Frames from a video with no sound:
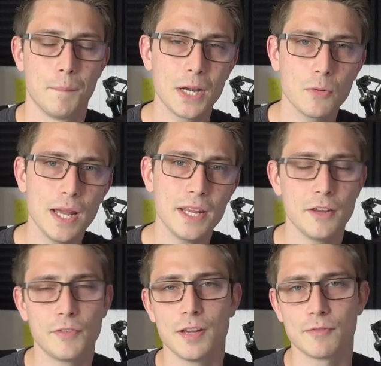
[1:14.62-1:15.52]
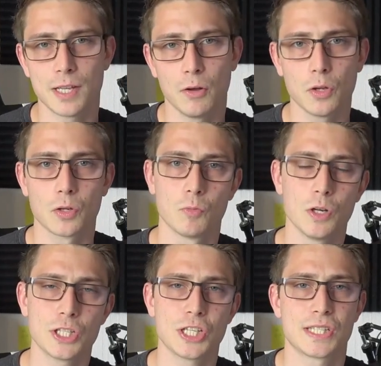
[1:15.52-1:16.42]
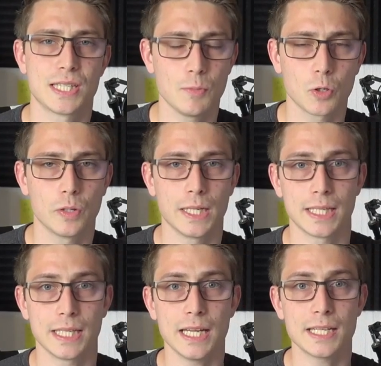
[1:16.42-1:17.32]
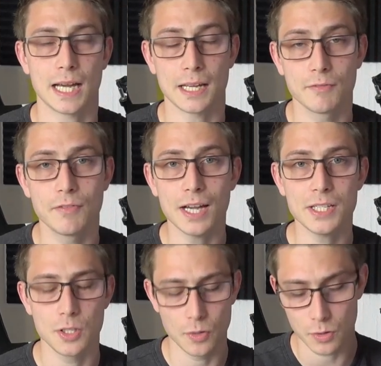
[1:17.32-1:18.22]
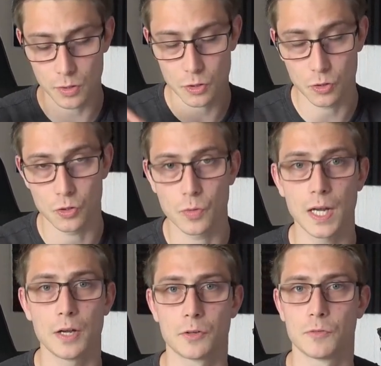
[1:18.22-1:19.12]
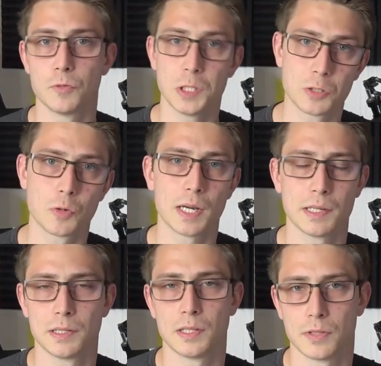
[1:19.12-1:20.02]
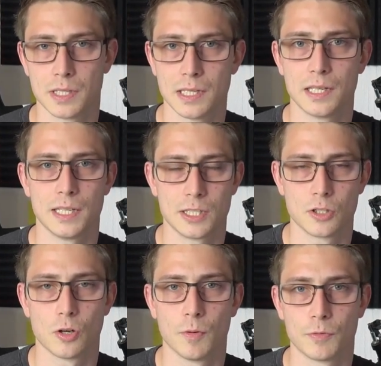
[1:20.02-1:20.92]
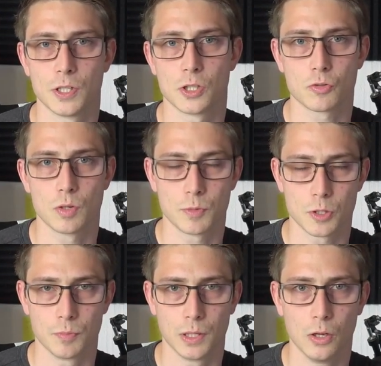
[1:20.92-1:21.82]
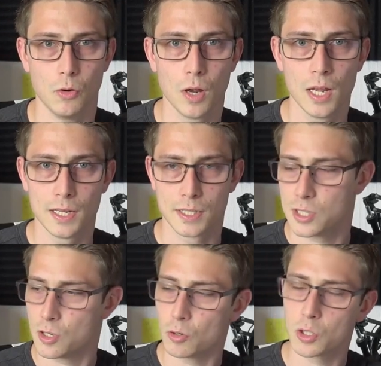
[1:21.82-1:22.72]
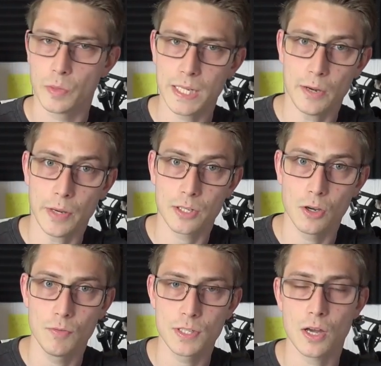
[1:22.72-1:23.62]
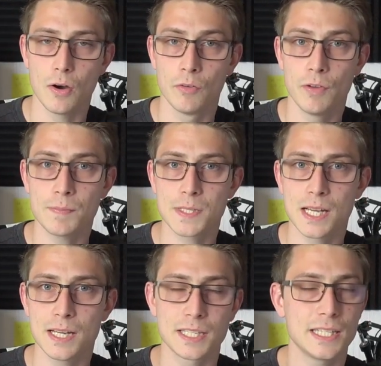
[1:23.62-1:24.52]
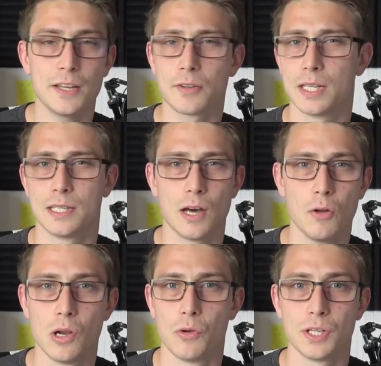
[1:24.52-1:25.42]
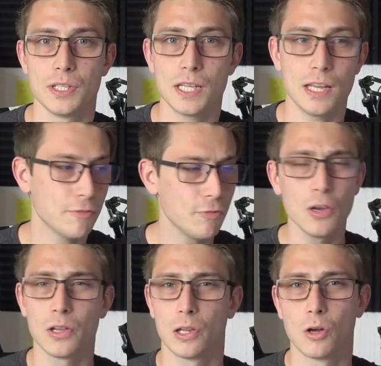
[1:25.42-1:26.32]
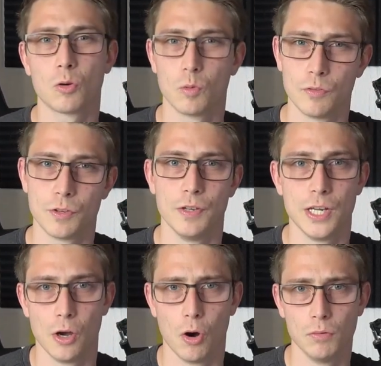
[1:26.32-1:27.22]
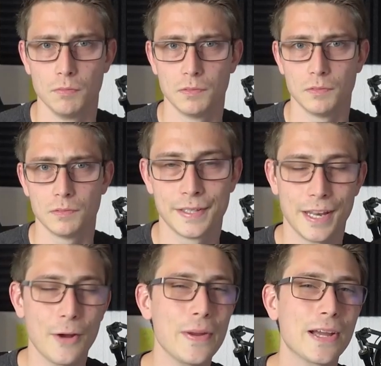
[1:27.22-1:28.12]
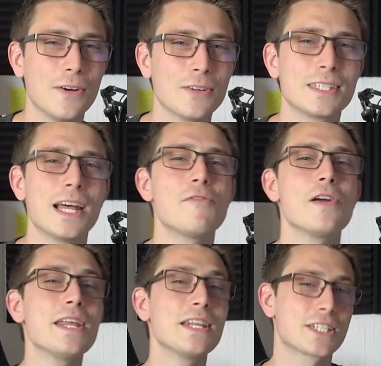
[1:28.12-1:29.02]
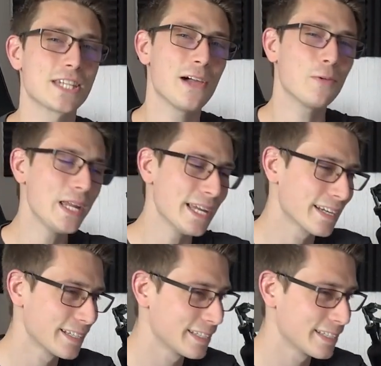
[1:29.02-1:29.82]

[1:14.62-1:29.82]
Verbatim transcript: By the way, if you haven't downloaded Wondershare's Demo Creator yet, I invite you to try out the free trial down there at the top of the description below. This is going to redirect you over to our website and there you can download it and follow along with the video. now we are going to dive right in, shall we?